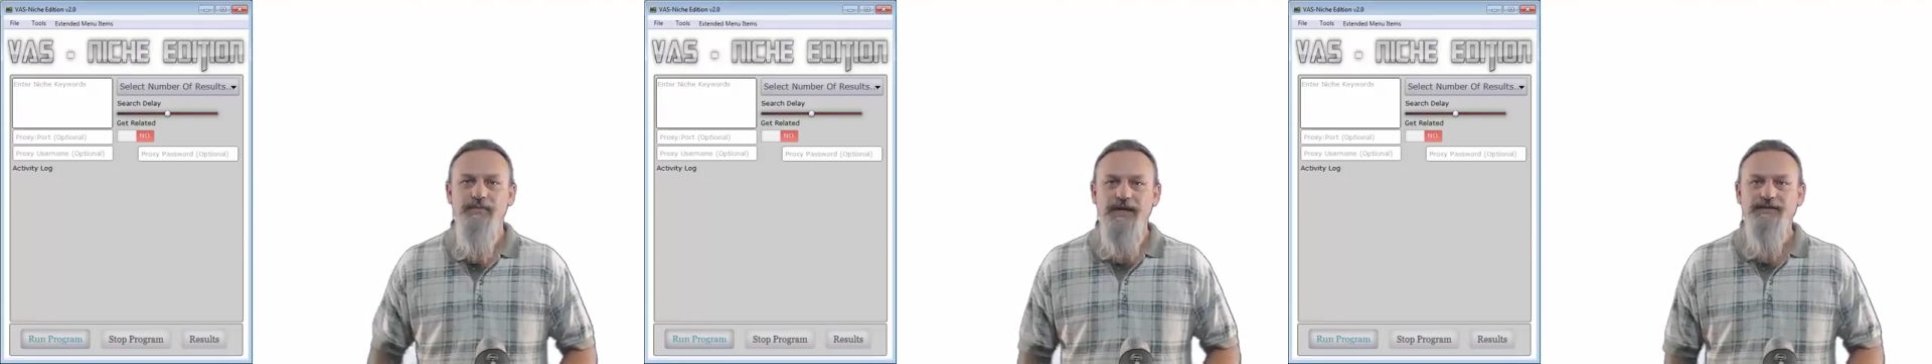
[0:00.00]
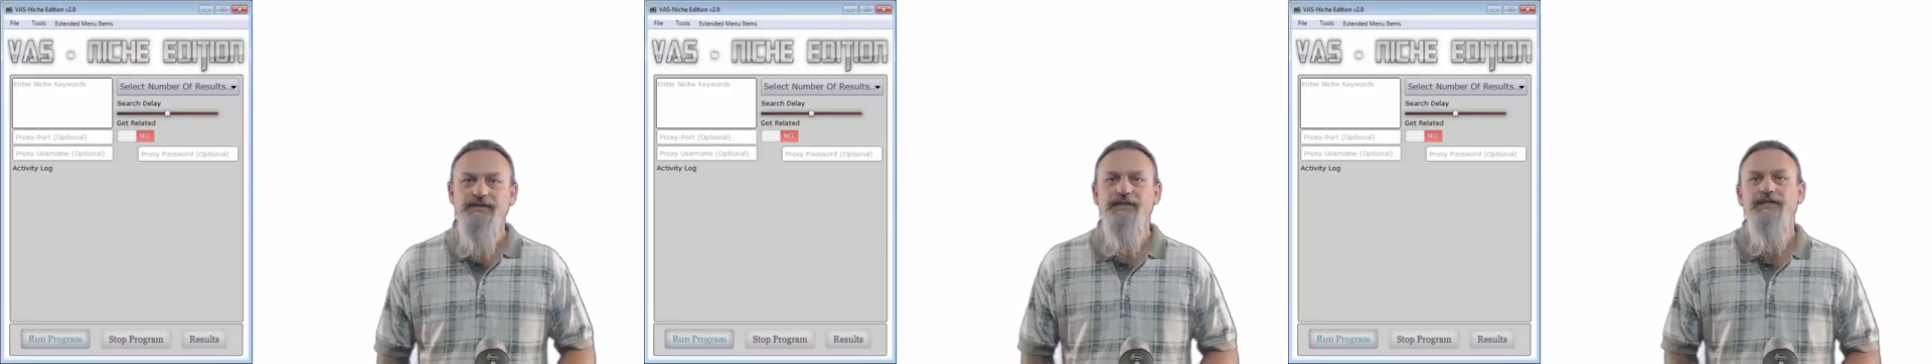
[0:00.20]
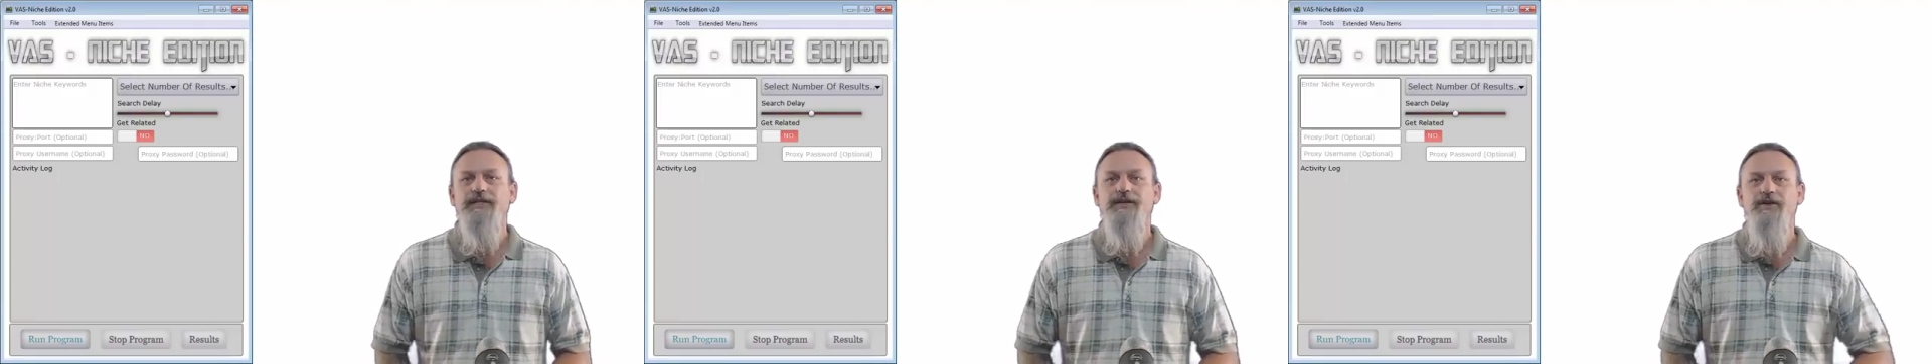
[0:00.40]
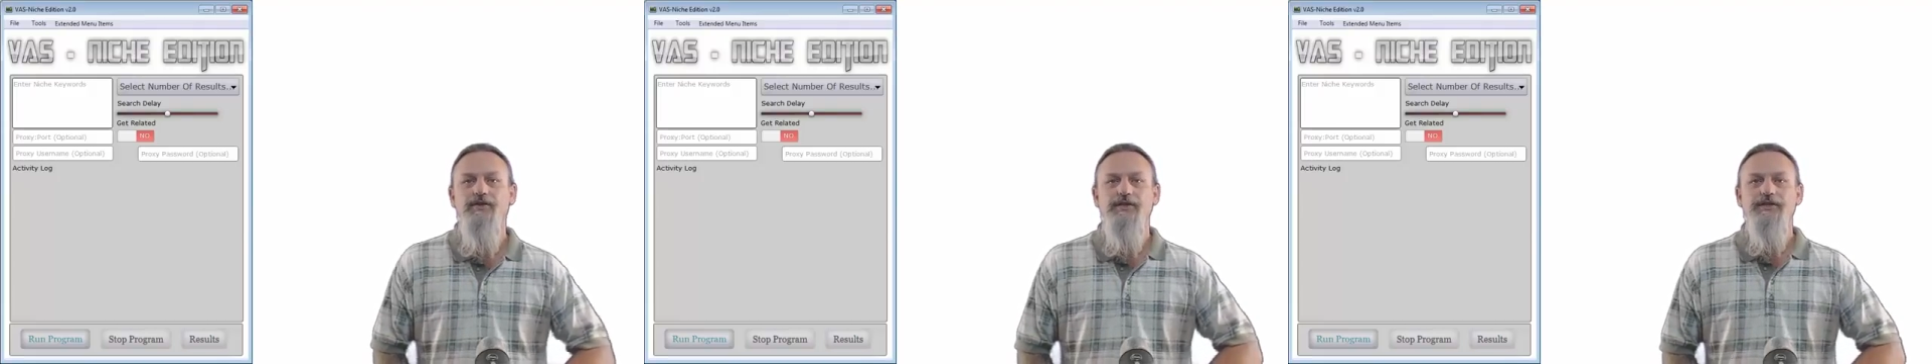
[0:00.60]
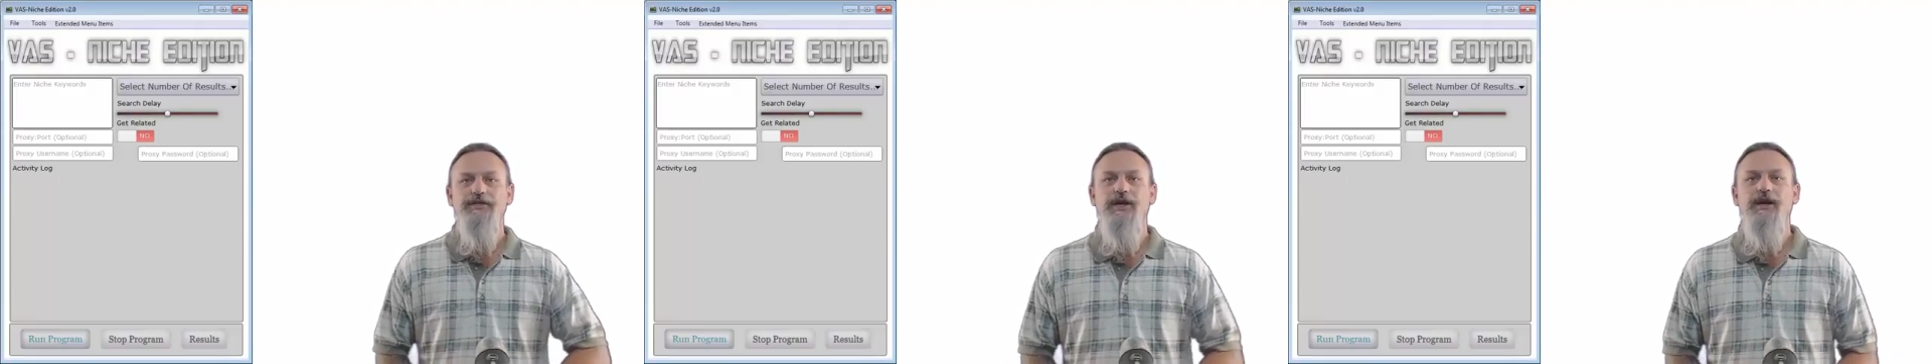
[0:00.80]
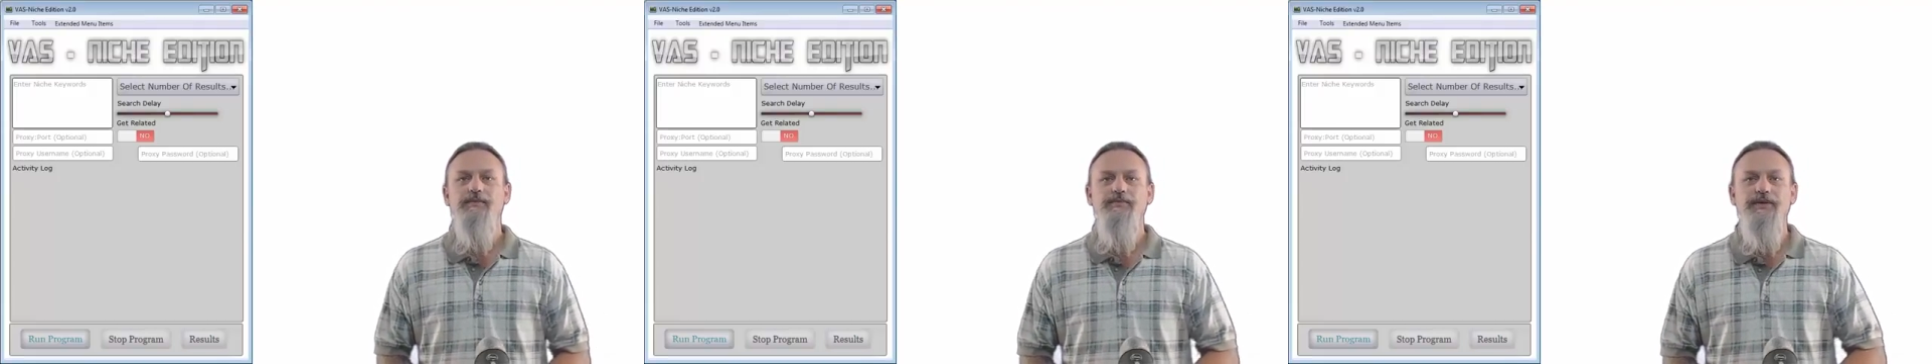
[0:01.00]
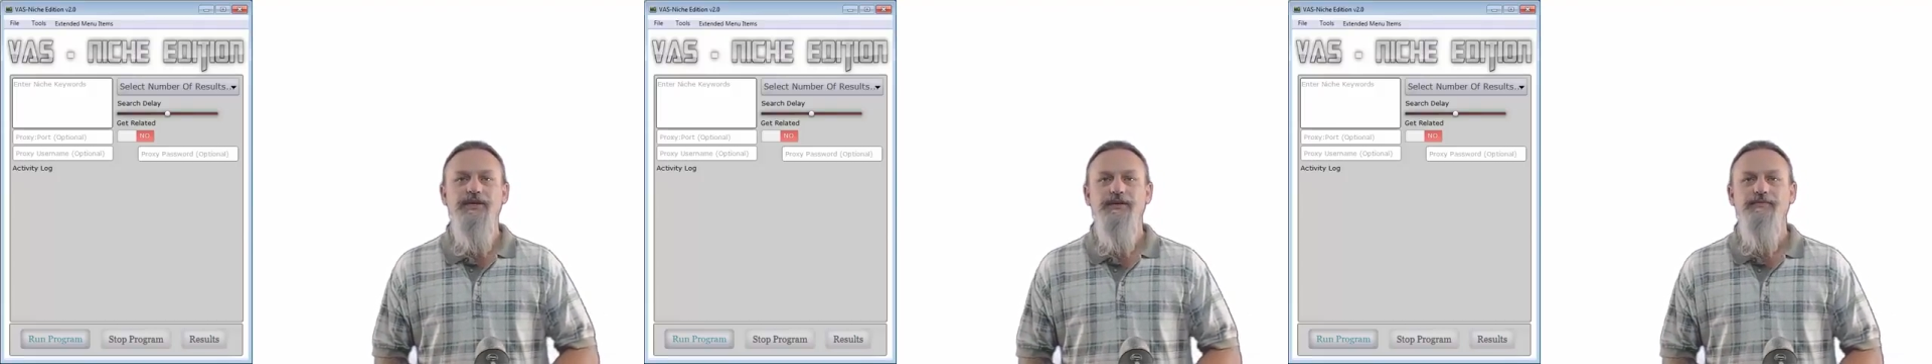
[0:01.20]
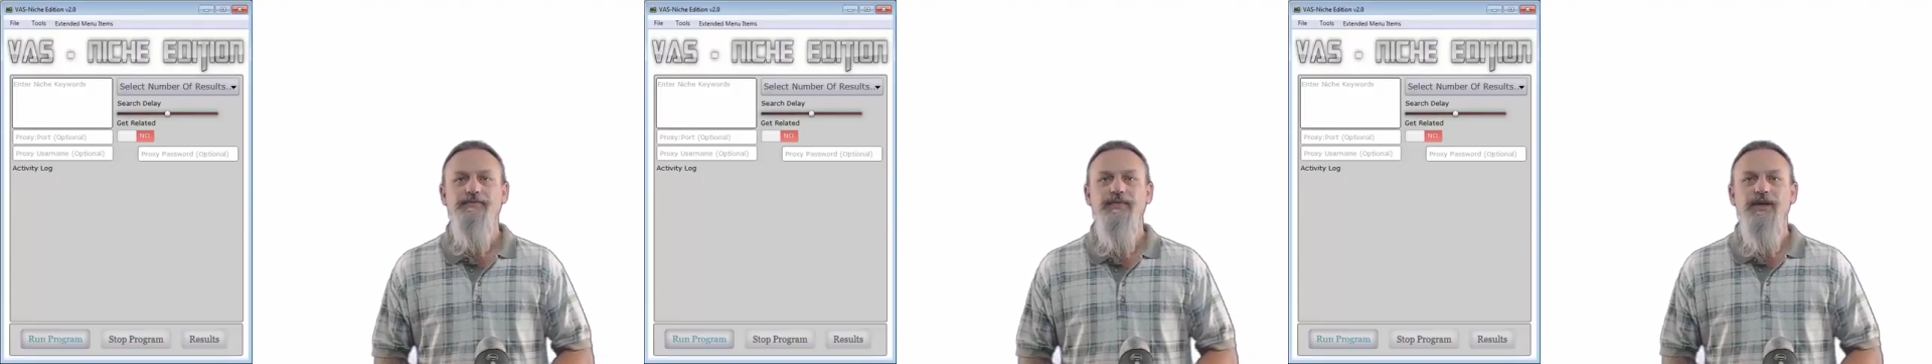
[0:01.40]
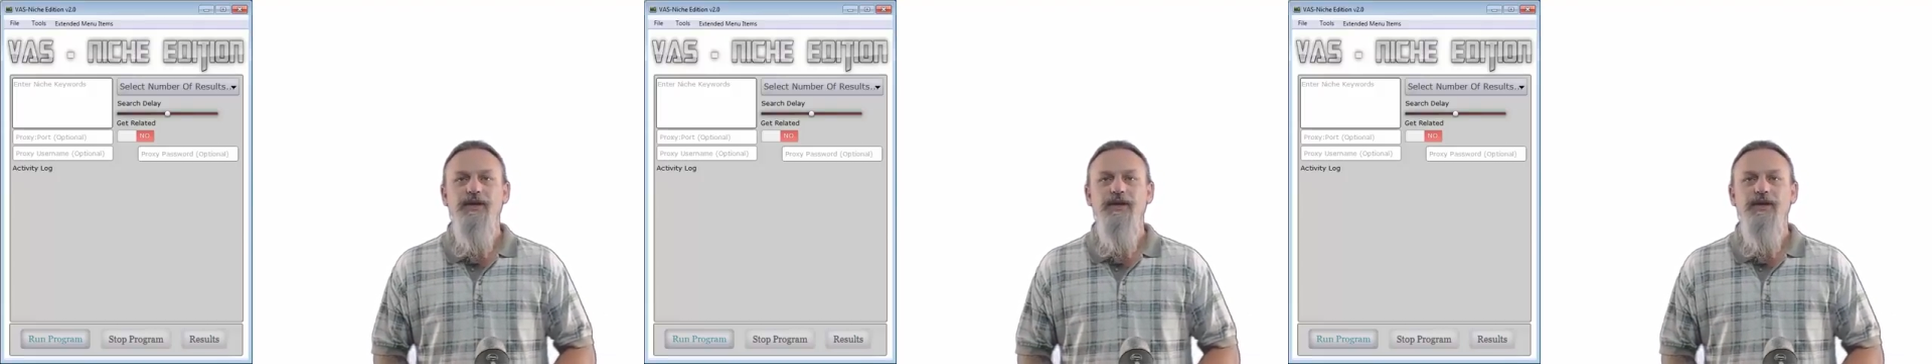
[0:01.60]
basically on the top end.